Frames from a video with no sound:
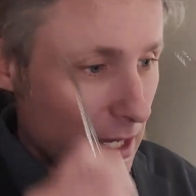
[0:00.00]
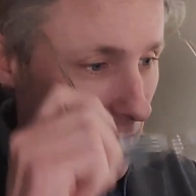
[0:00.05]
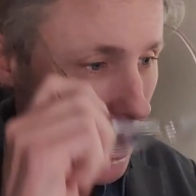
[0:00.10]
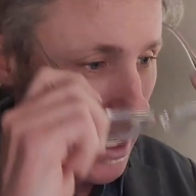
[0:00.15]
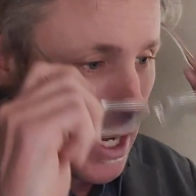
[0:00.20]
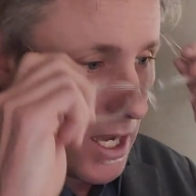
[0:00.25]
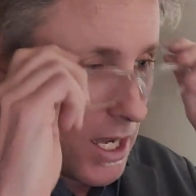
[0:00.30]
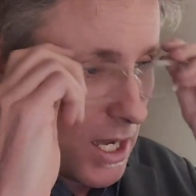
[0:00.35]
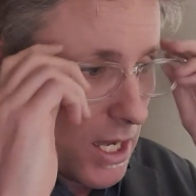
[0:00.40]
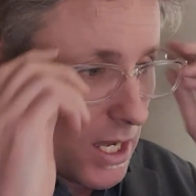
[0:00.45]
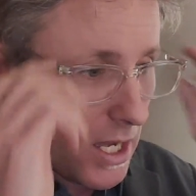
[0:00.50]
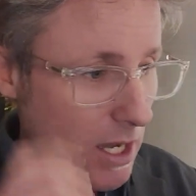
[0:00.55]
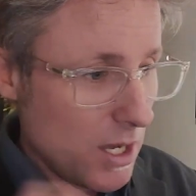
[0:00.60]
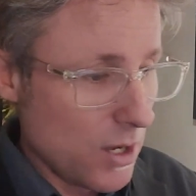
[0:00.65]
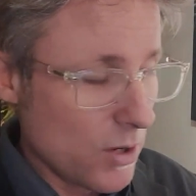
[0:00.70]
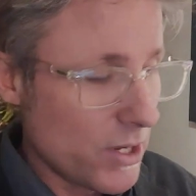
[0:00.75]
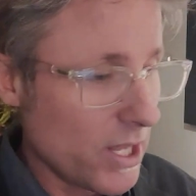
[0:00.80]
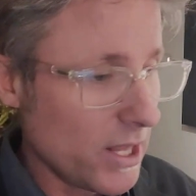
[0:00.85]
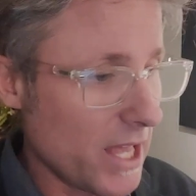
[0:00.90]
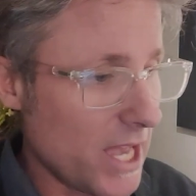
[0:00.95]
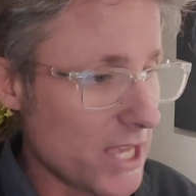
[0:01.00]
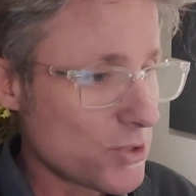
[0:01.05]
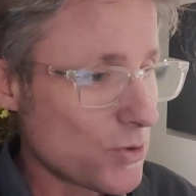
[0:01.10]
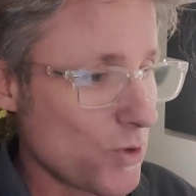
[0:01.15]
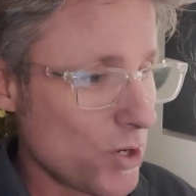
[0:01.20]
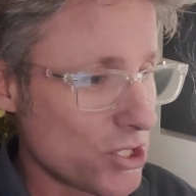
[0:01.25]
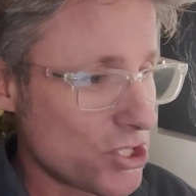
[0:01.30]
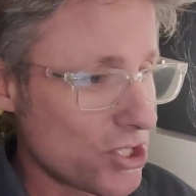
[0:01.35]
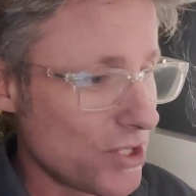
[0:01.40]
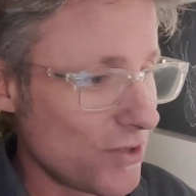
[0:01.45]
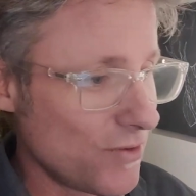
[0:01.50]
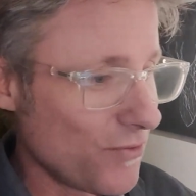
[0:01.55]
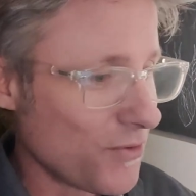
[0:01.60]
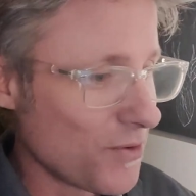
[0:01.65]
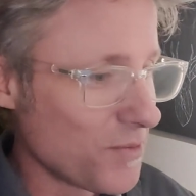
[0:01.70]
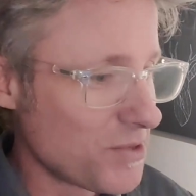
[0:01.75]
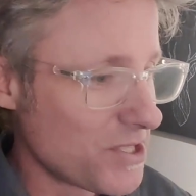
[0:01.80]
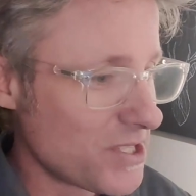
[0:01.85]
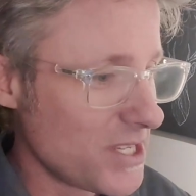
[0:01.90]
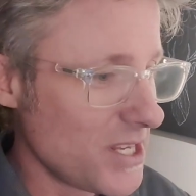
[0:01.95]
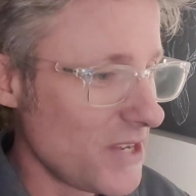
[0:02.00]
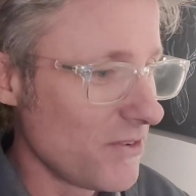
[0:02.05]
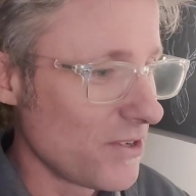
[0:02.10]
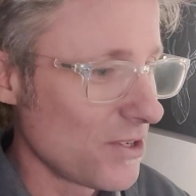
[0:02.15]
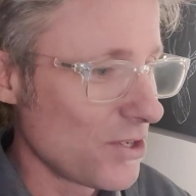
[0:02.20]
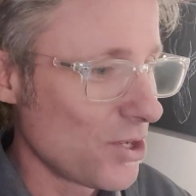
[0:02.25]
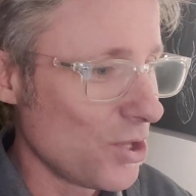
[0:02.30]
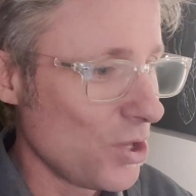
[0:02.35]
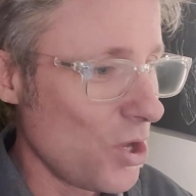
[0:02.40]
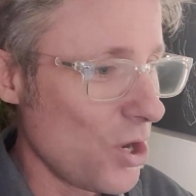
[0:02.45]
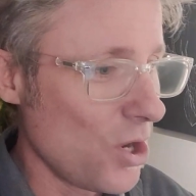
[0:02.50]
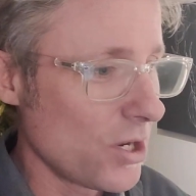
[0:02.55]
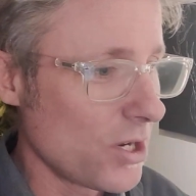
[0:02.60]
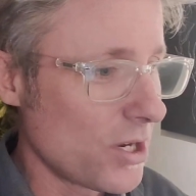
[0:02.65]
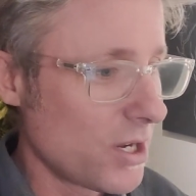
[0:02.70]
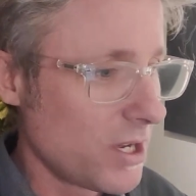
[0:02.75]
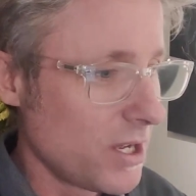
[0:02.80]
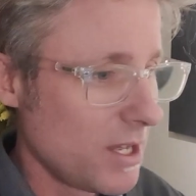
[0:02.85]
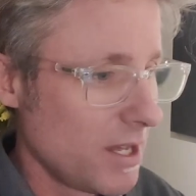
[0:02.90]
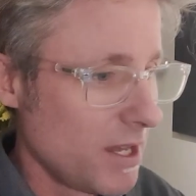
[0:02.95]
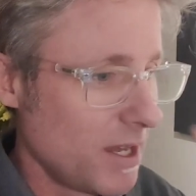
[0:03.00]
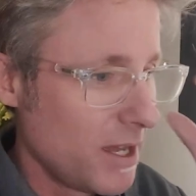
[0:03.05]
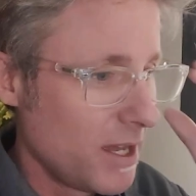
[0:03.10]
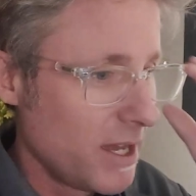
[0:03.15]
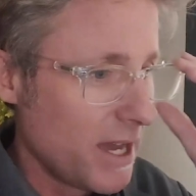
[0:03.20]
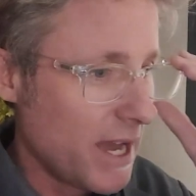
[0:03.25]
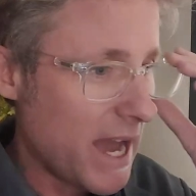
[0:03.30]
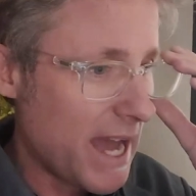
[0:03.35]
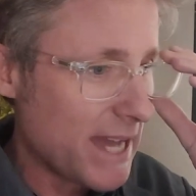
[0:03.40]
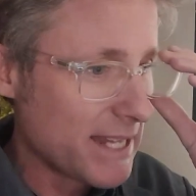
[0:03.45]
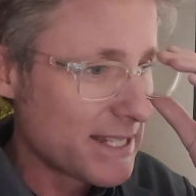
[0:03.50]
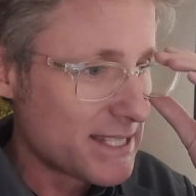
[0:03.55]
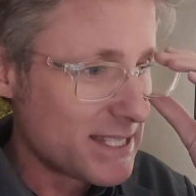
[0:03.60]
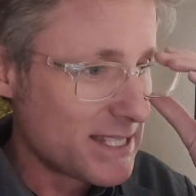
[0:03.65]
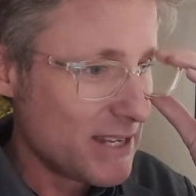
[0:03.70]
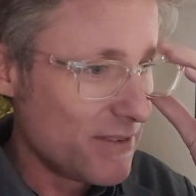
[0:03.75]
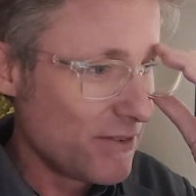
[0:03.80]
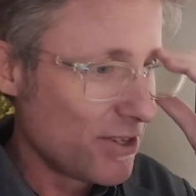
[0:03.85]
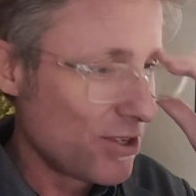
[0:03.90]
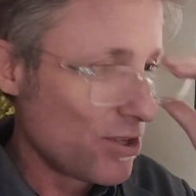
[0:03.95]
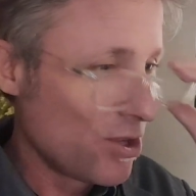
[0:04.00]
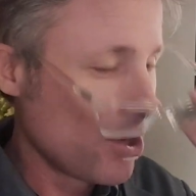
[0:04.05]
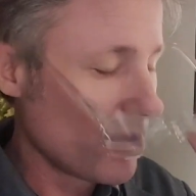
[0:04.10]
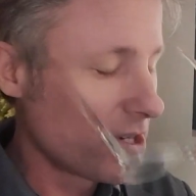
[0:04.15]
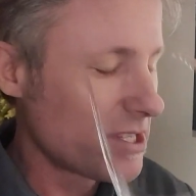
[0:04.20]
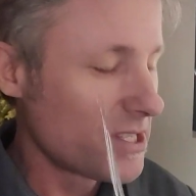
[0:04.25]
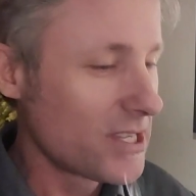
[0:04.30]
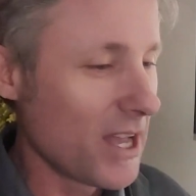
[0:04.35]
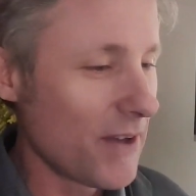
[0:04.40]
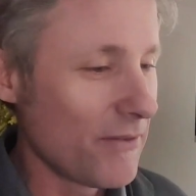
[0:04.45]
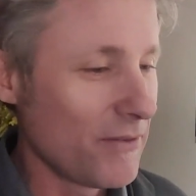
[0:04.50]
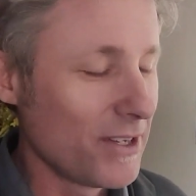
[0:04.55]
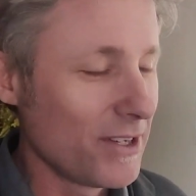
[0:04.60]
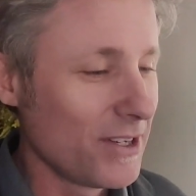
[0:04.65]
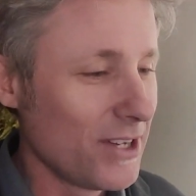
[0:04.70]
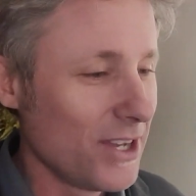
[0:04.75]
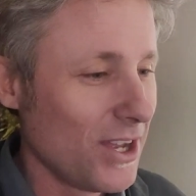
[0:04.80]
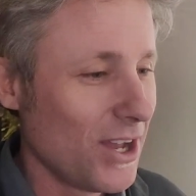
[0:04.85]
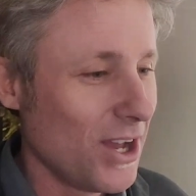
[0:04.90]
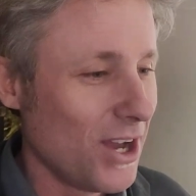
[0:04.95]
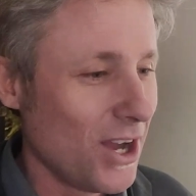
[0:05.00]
Okay, last question from Stephen Clark at Stephen Clark 7.